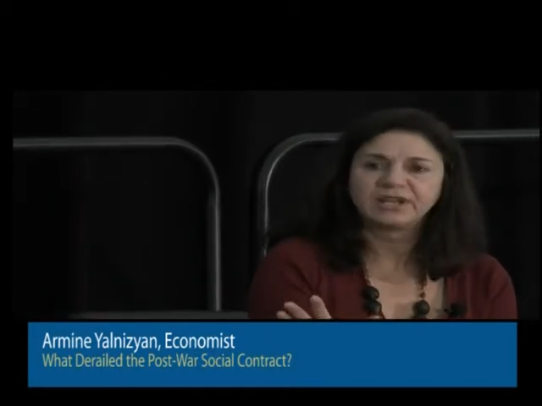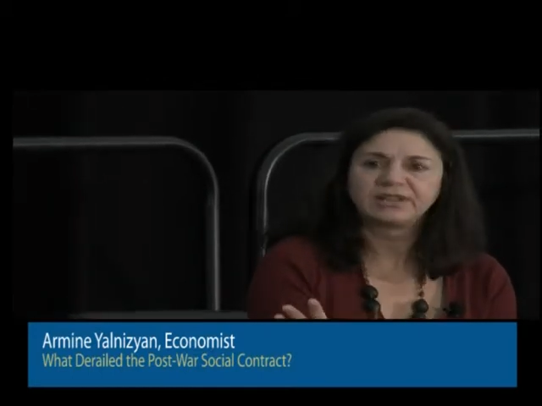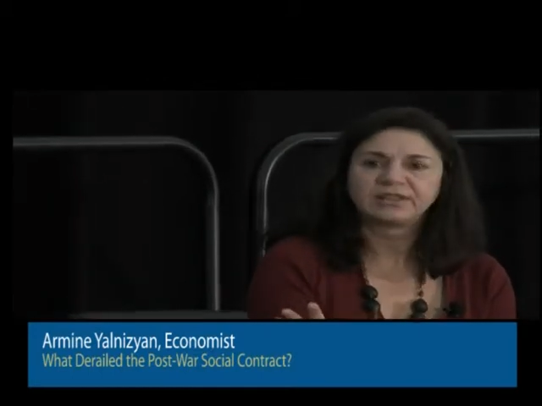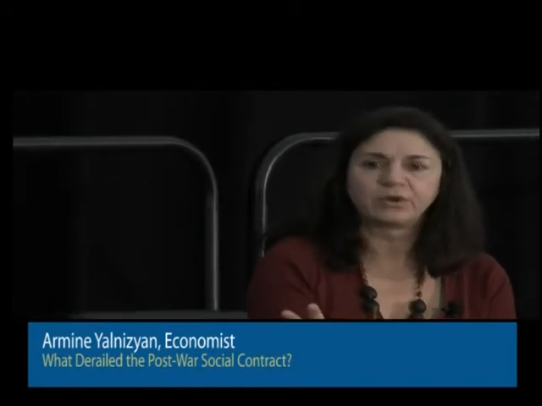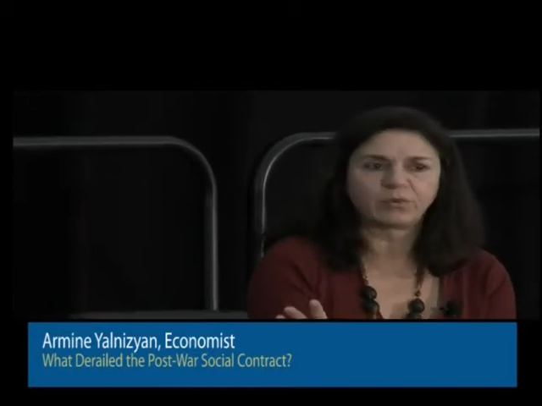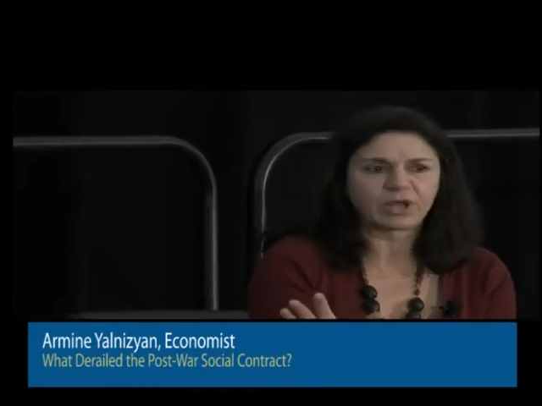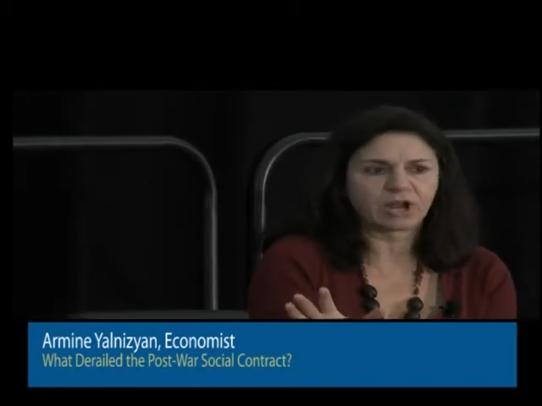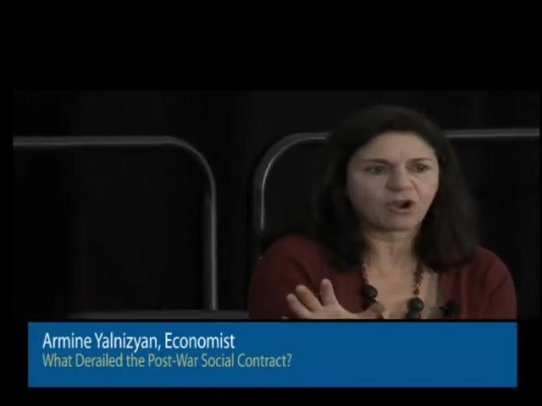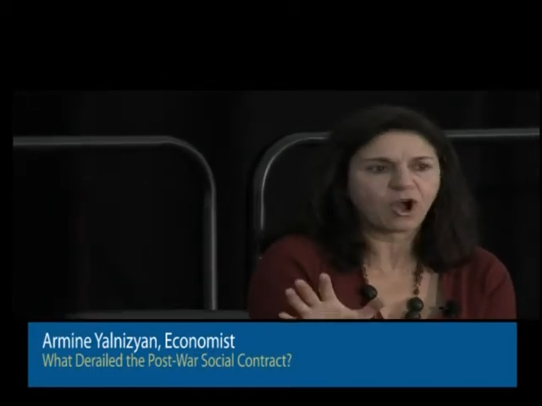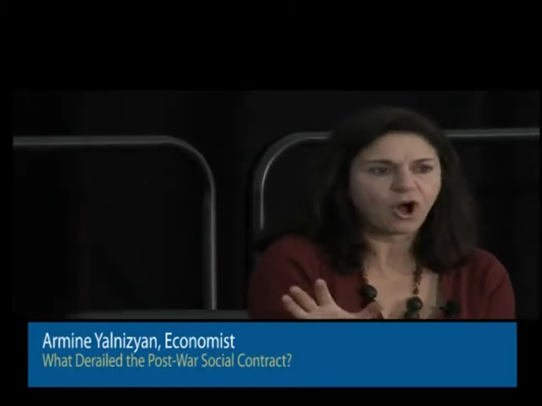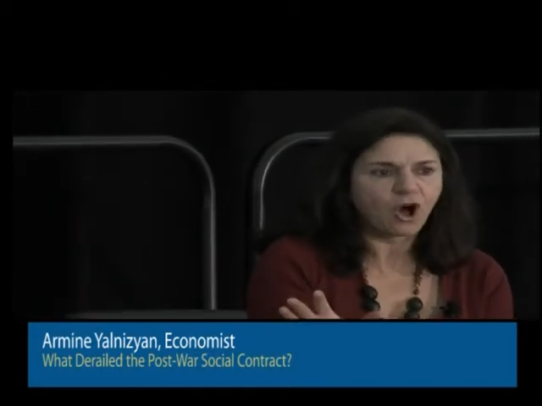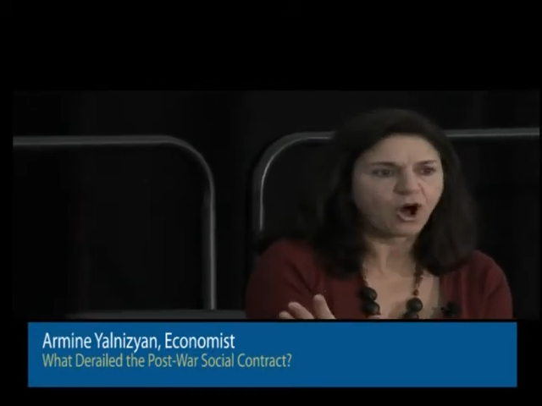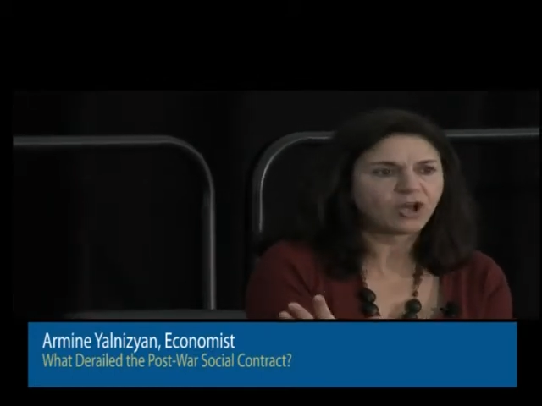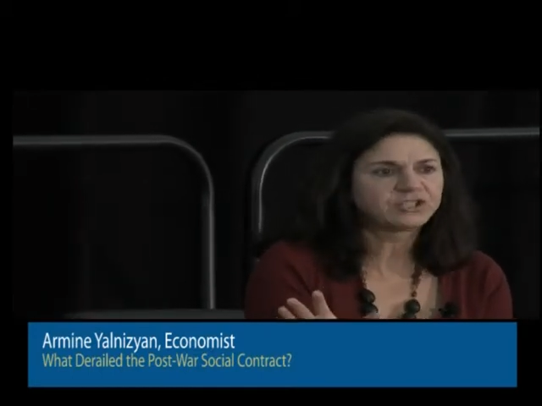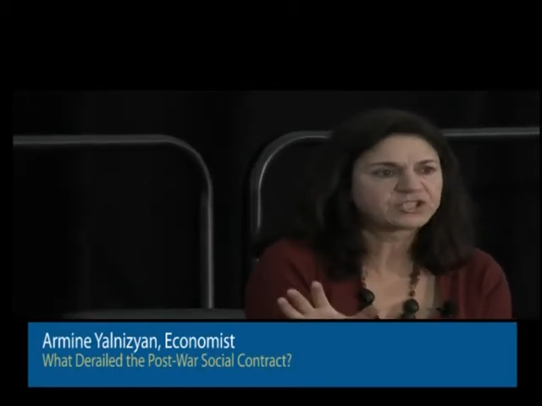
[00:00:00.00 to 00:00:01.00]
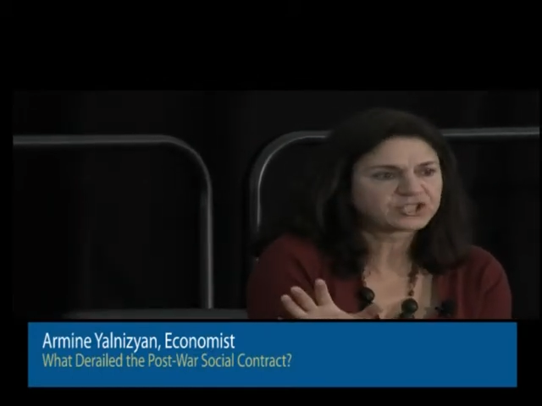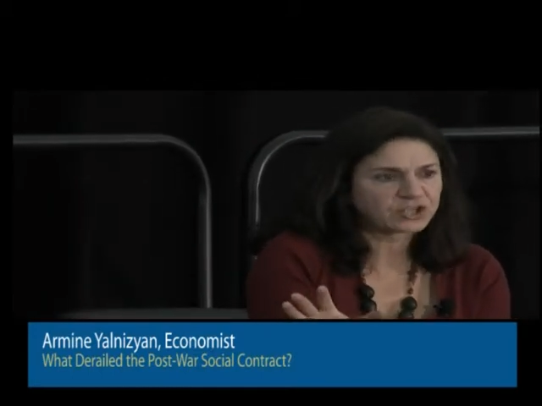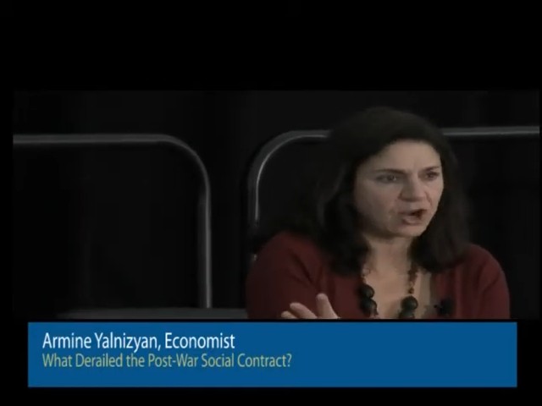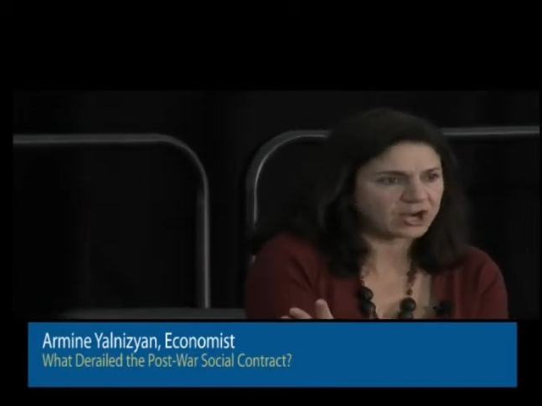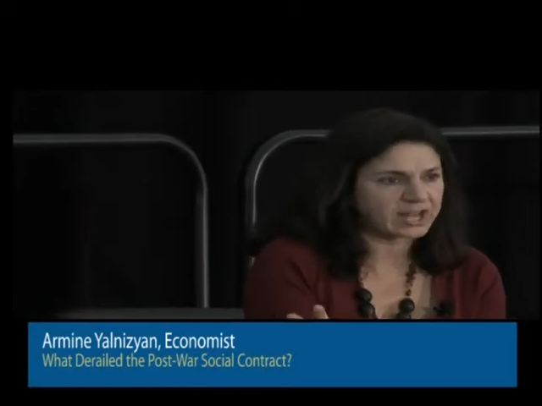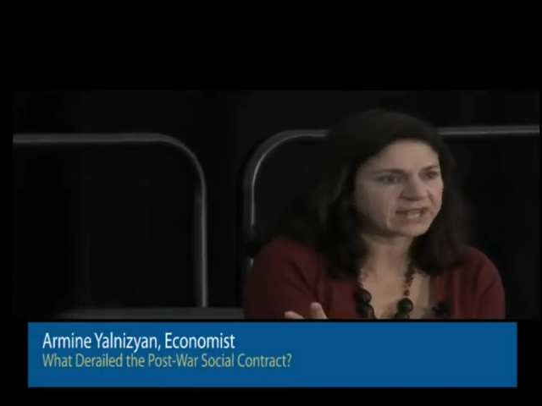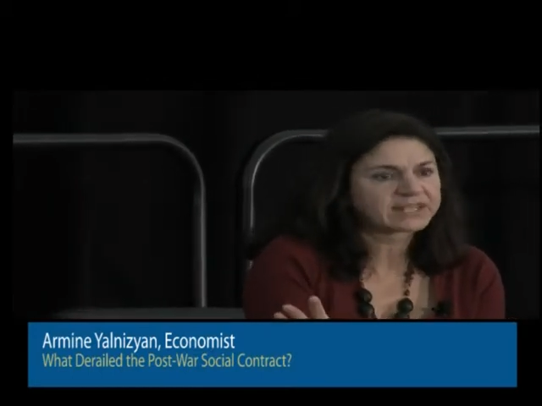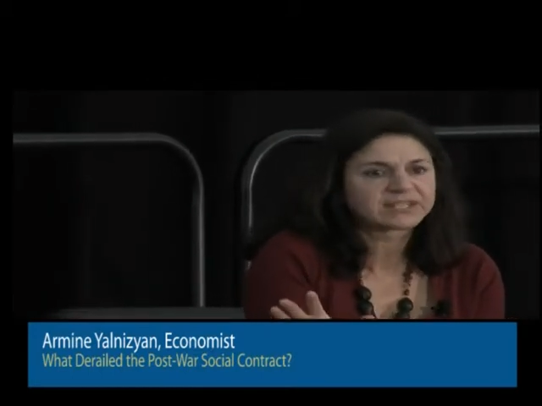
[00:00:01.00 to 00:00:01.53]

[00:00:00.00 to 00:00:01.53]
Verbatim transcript: that we are all starting to